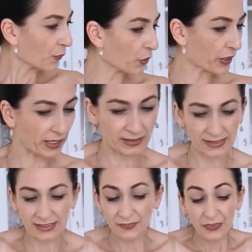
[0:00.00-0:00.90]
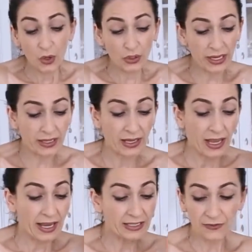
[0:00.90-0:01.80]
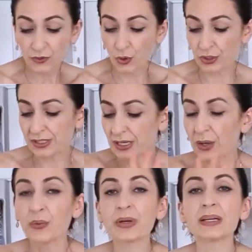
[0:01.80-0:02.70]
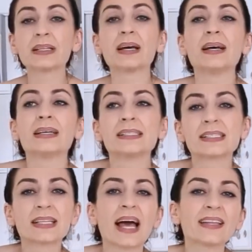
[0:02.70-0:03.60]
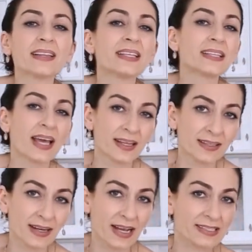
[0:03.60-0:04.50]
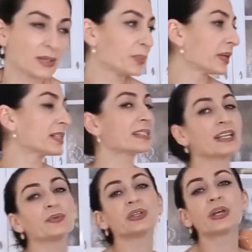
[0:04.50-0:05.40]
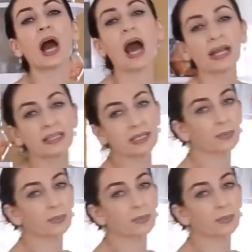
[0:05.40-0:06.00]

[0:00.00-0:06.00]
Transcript: What else? Okay, and of course, we're gonna slightly tenderize the purslane with hot